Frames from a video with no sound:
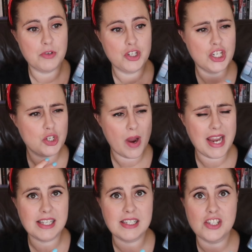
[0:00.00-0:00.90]
she
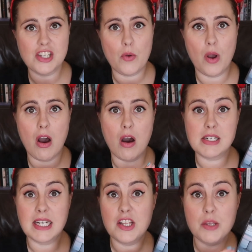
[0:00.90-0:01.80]
trains so
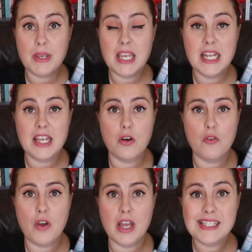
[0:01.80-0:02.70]
hard, and at the beginning
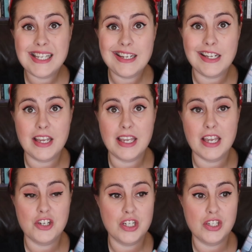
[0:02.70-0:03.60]
of her senior
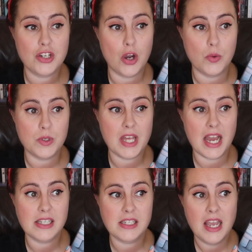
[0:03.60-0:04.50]
year she's told
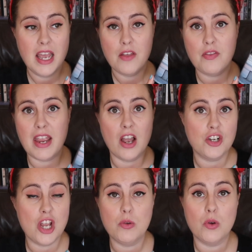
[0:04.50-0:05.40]
that they are
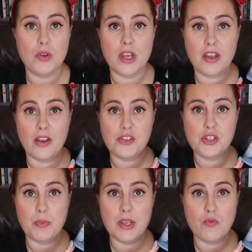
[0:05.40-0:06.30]
no longer going
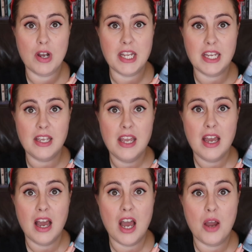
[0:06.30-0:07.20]
to be running
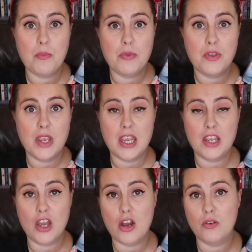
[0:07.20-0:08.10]

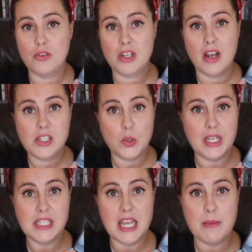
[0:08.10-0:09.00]
the girls' ice
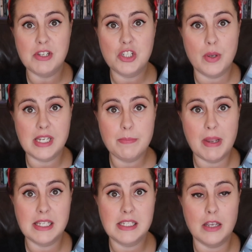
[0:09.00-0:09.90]
hockey team, it's too
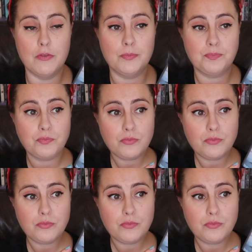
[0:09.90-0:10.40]
expensive.